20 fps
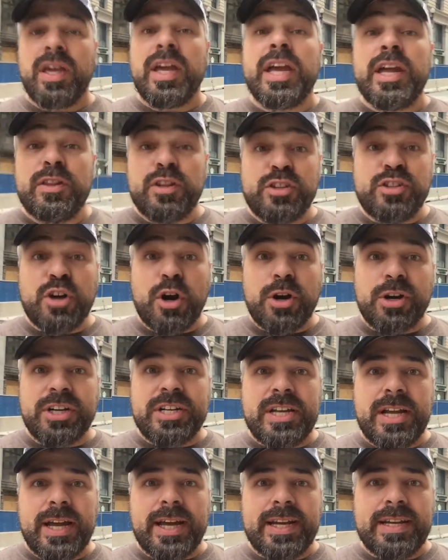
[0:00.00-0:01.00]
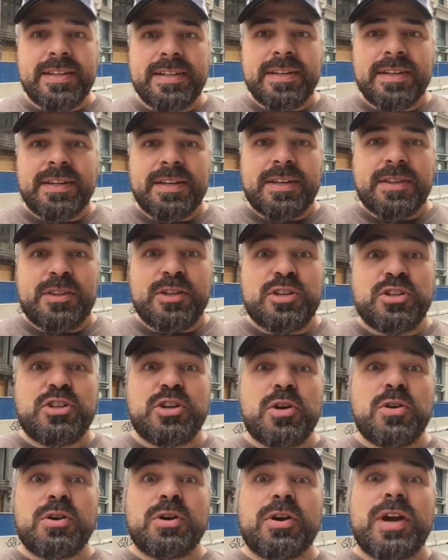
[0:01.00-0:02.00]
In The Dark Knight, the
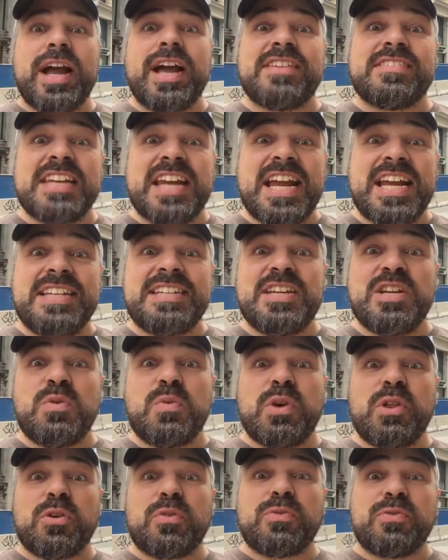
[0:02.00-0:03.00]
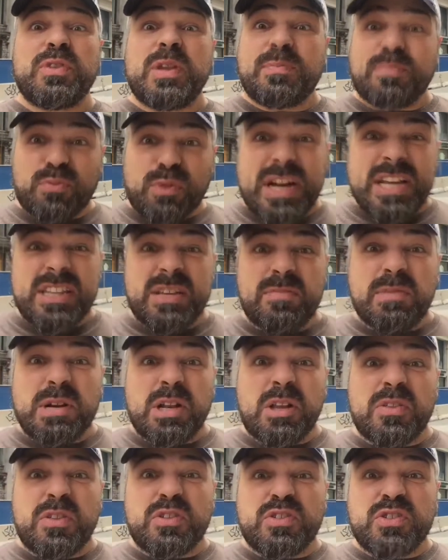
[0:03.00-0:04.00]
Joker has an 18-wheeler flipped right in the
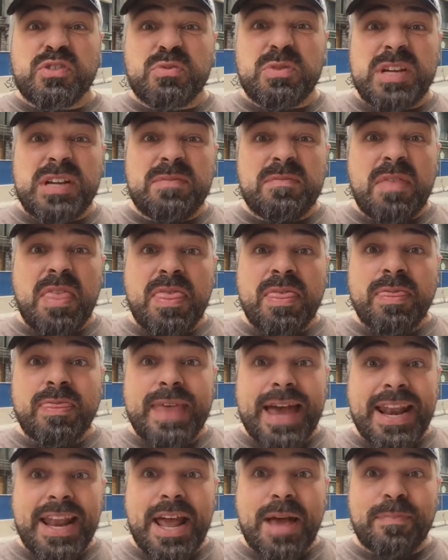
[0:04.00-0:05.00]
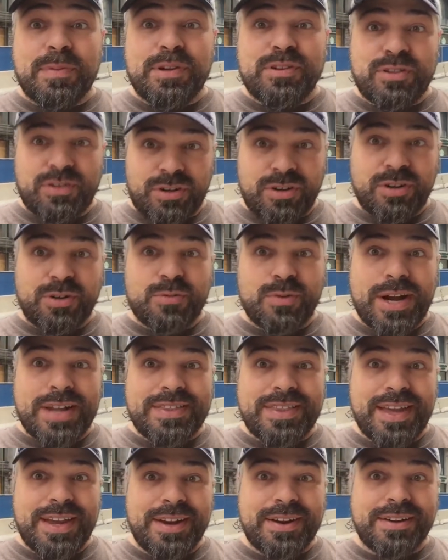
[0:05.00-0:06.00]
middle of the street. That happened right
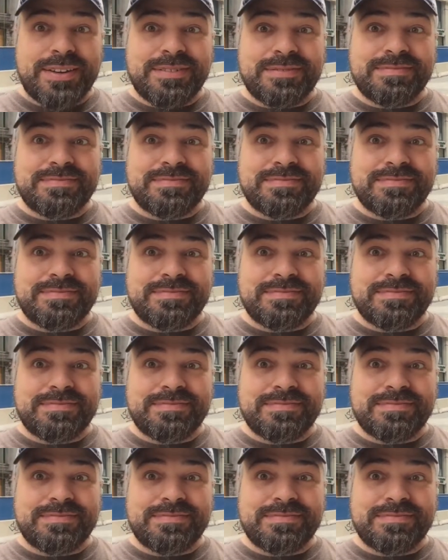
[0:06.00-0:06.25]
there.